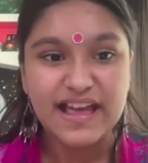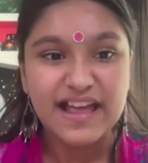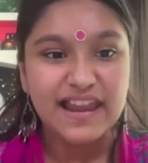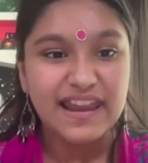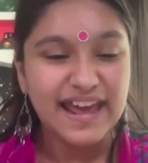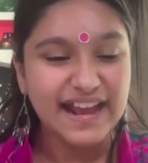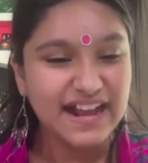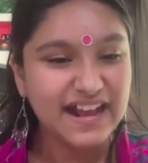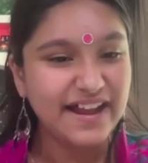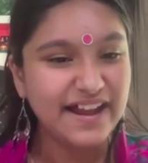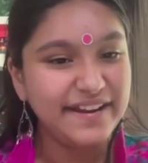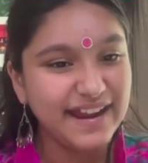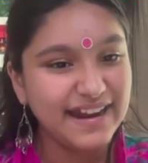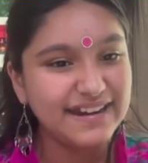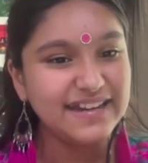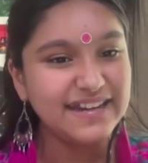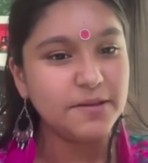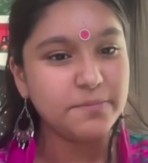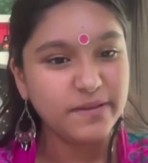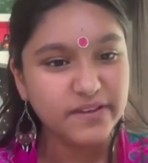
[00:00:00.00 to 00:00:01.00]
Like
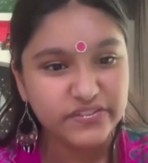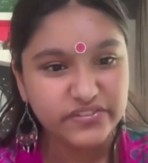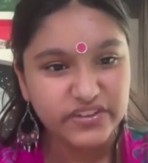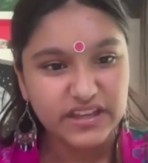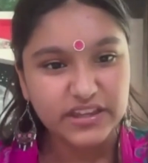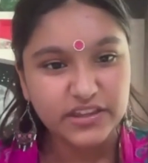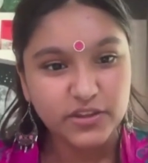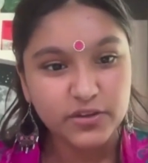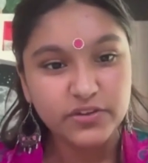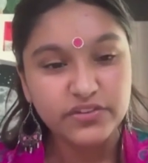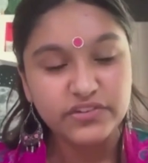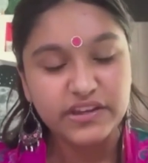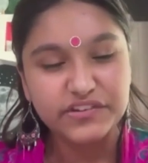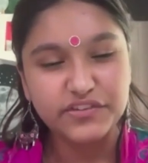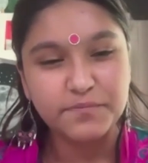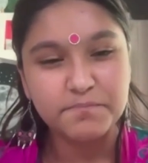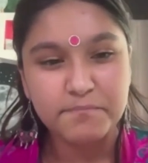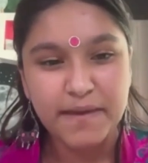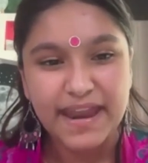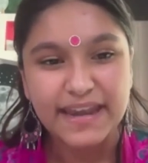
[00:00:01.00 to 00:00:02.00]
Carnatic music uses
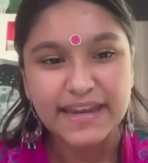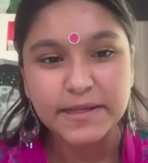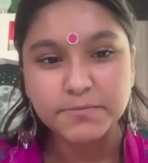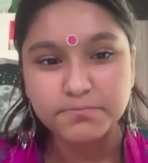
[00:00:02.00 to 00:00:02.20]
many